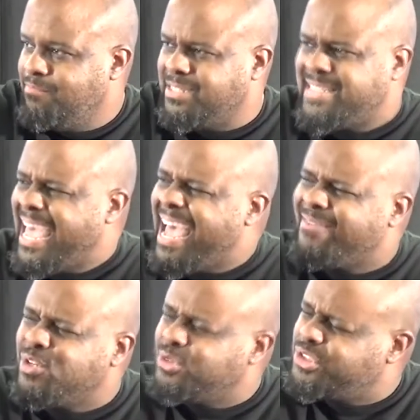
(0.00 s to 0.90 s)
But to
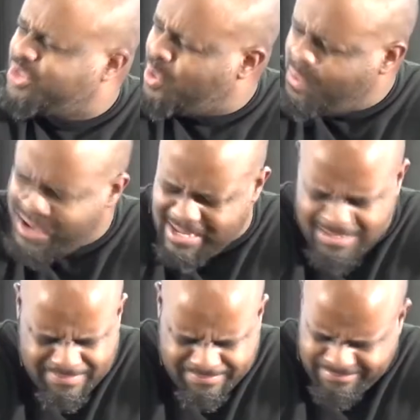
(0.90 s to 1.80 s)
have your joy
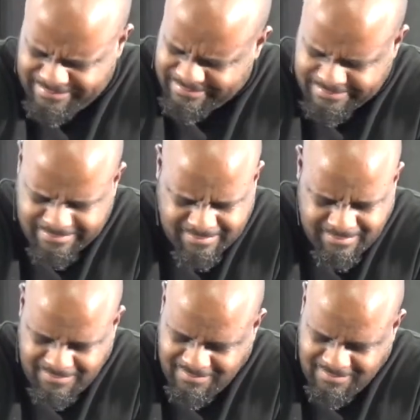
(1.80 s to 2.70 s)
yes.
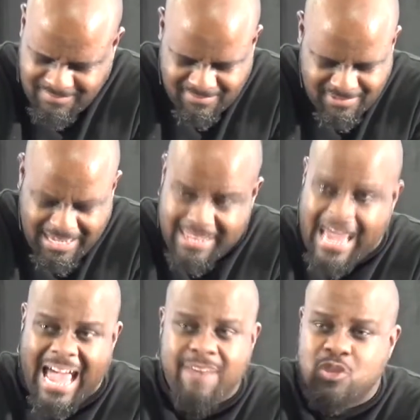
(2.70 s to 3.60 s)
and to
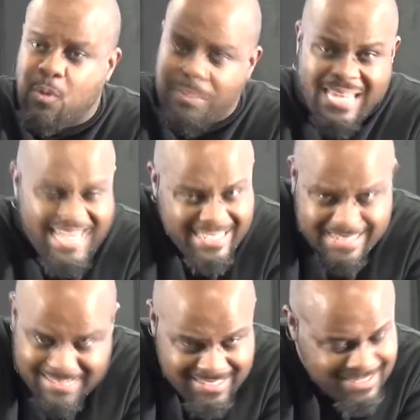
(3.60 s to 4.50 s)
have your
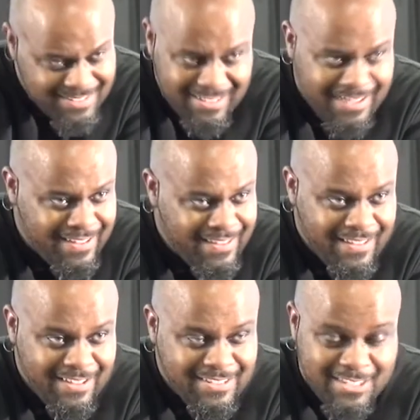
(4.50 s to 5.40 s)
peace,
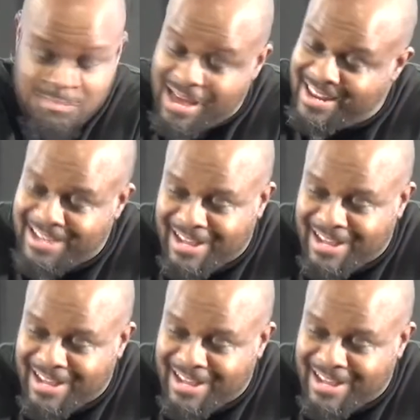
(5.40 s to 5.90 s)
somebody